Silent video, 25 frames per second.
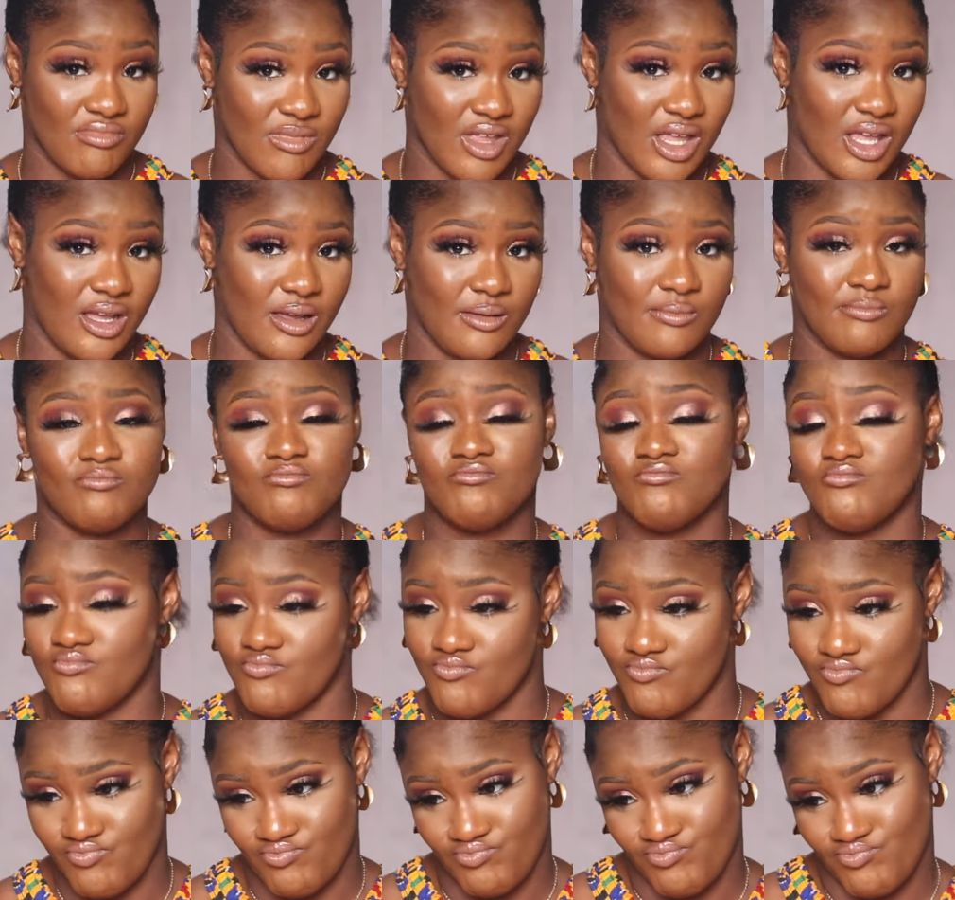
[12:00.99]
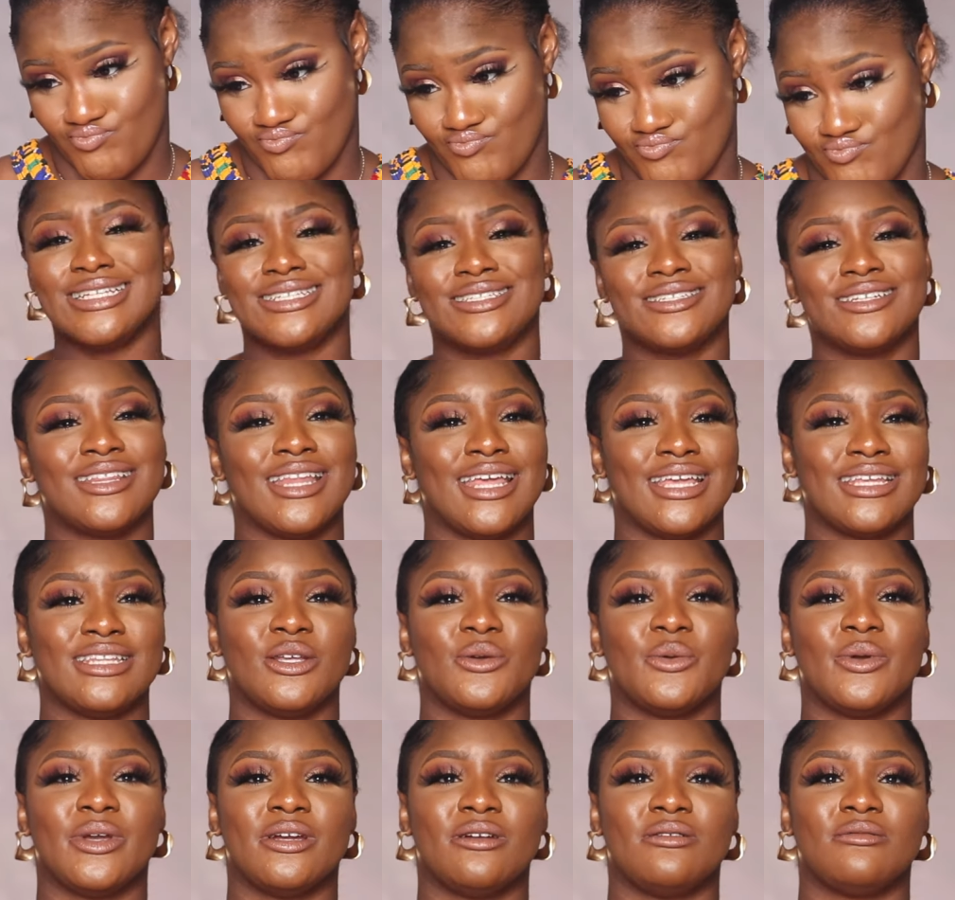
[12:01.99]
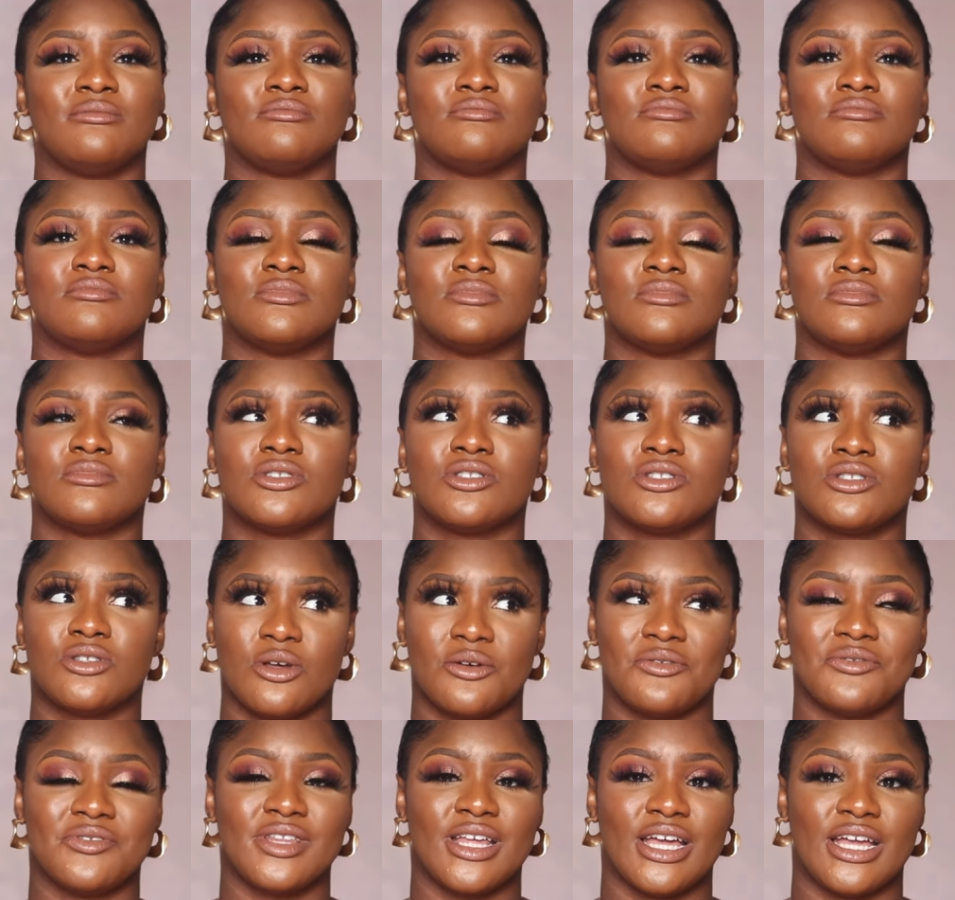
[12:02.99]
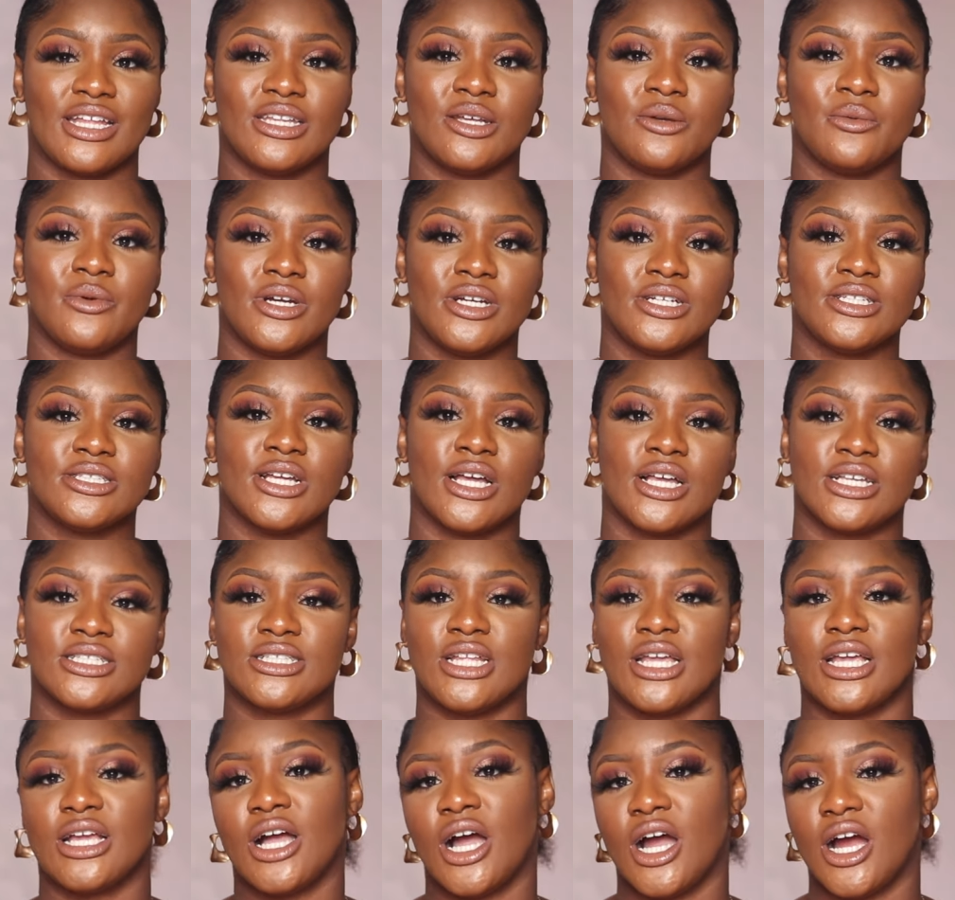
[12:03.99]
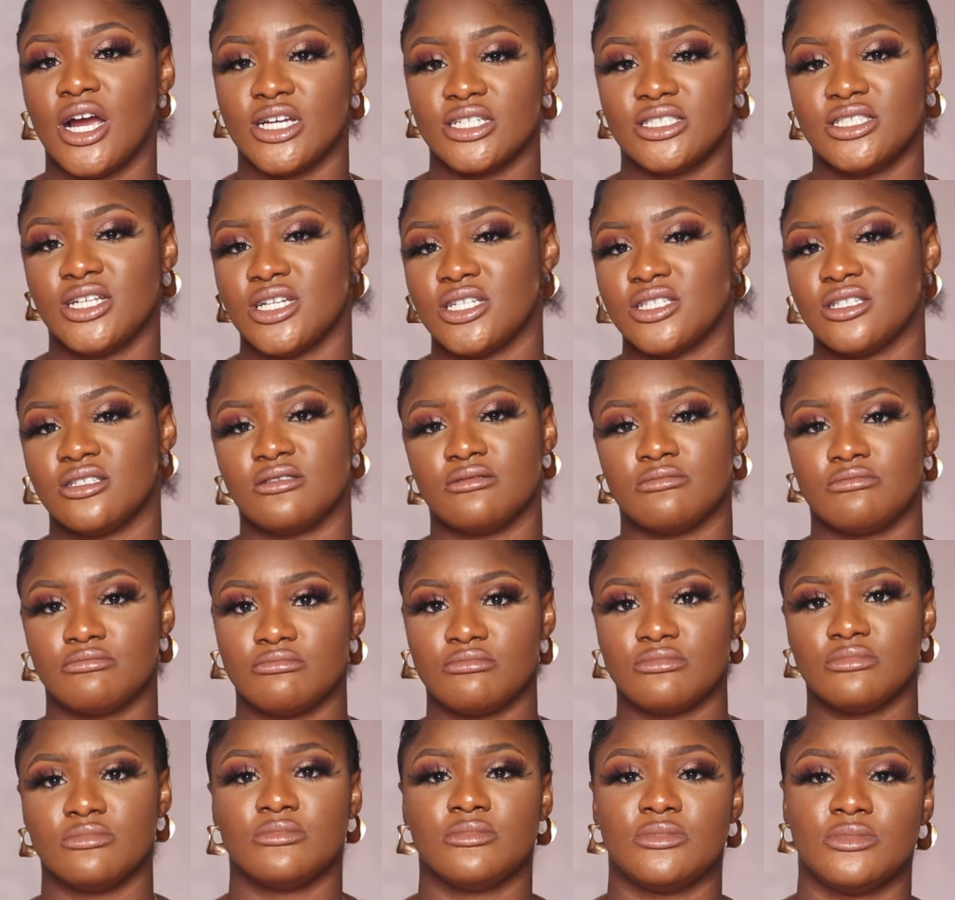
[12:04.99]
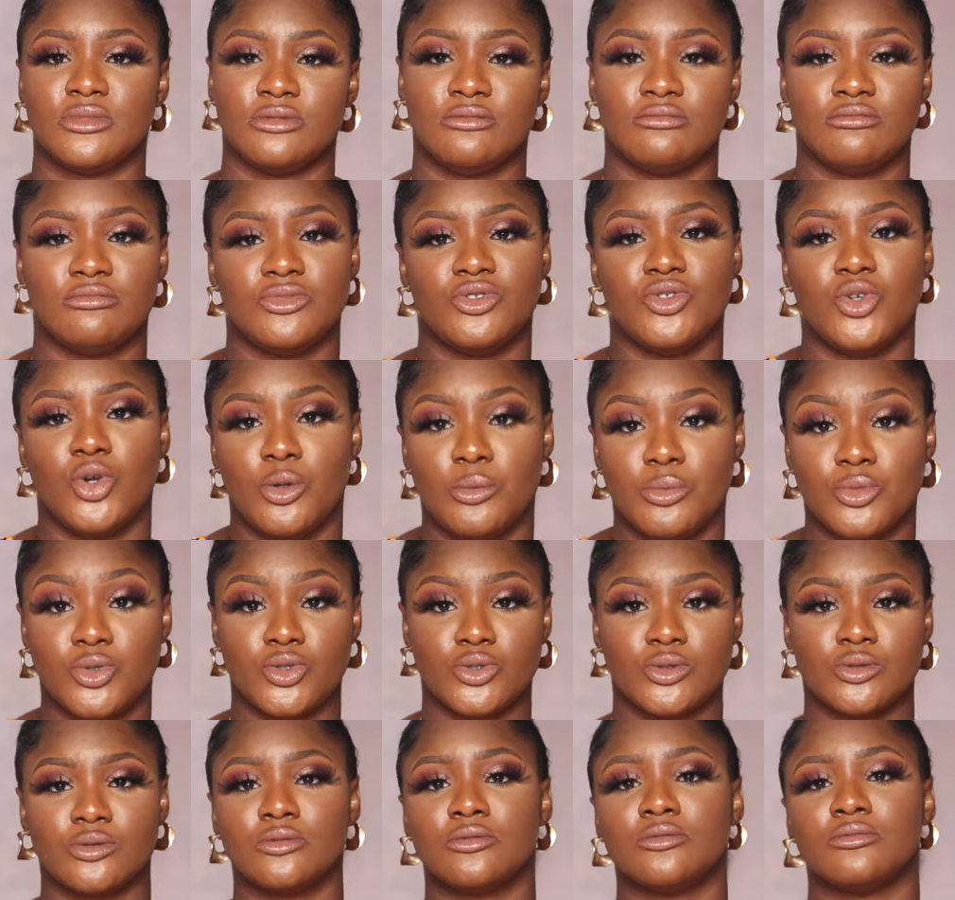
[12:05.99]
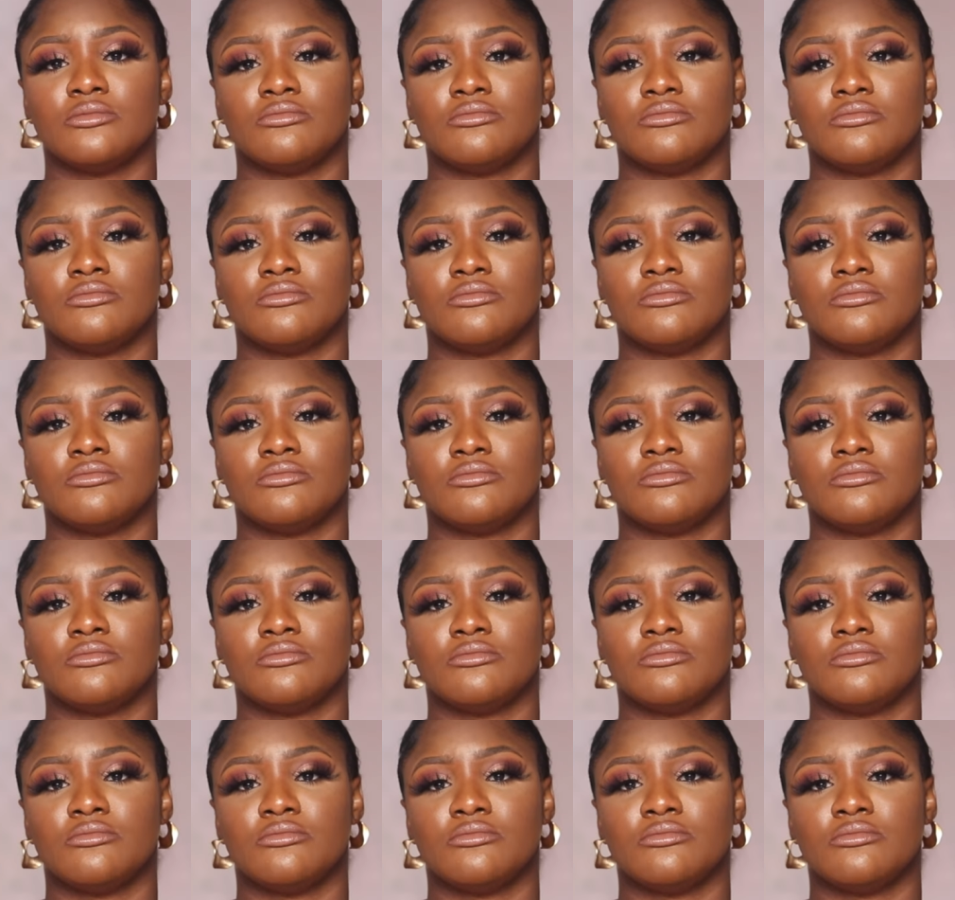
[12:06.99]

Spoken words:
Yeah. Like they were softer, they weren't as like harsh as normal